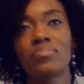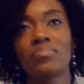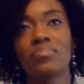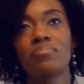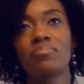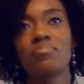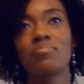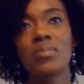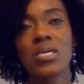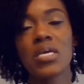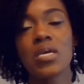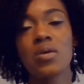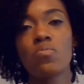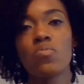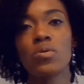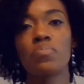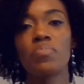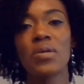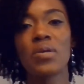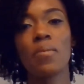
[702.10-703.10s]
me
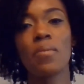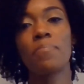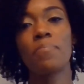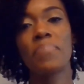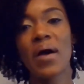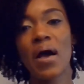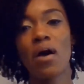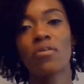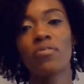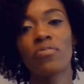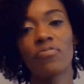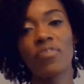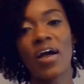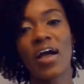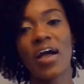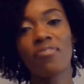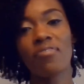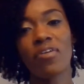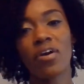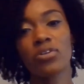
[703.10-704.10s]
would be about
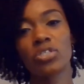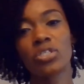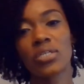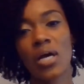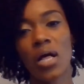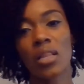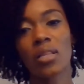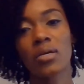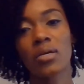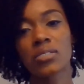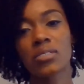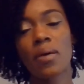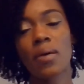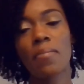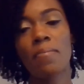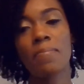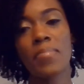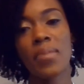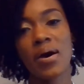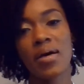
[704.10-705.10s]
$500
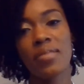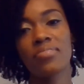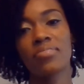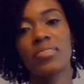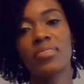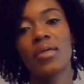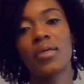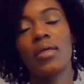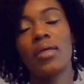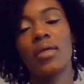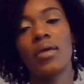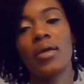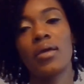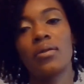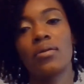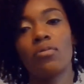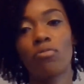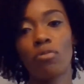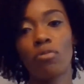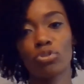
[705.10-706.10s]
a month
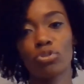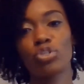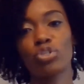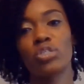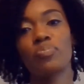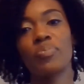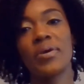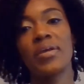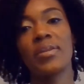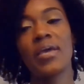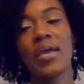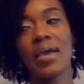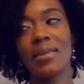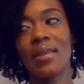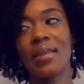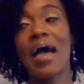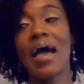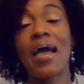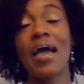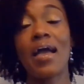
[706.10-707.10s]
in grocery spend,
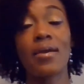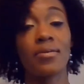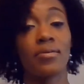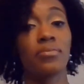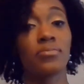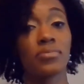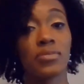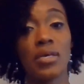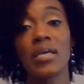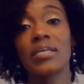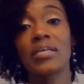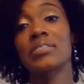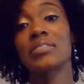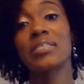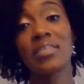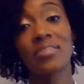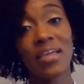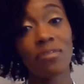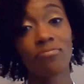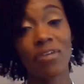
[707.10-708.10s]
and I
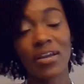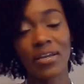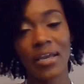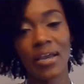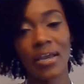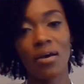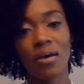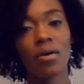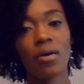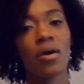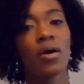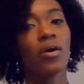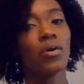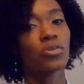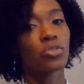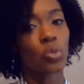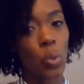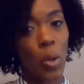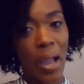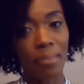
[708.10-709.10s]
exceed that right now.
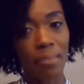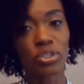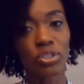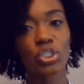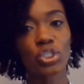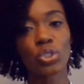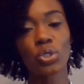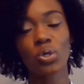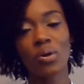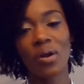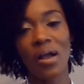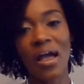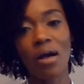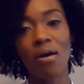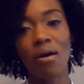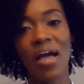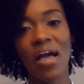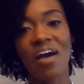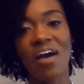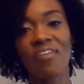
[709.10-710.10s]
So I'm sure
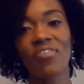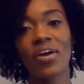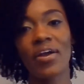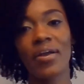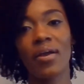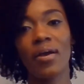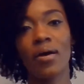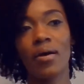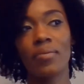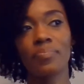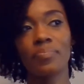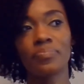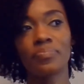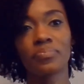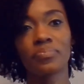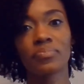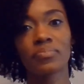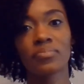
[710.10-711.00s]
I'll have a